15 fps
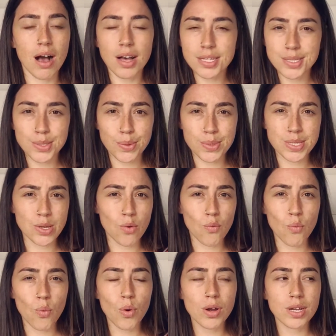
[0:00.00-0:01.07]
ask yourself,
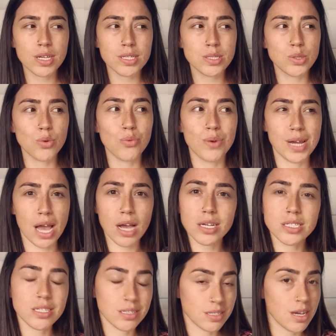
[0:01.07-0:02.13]
what is your
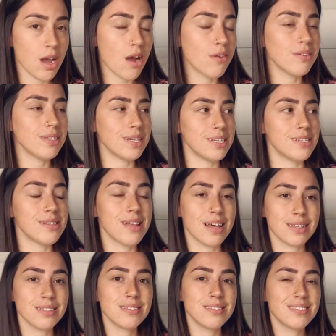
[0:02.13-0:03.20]
reaction currently to
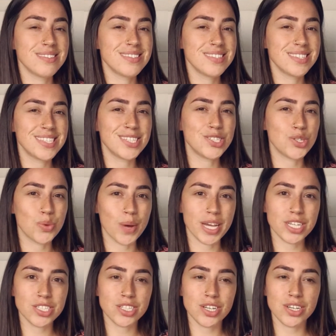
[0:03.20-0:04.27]
that
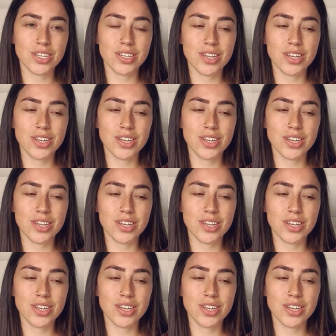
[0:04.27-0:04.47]
situation?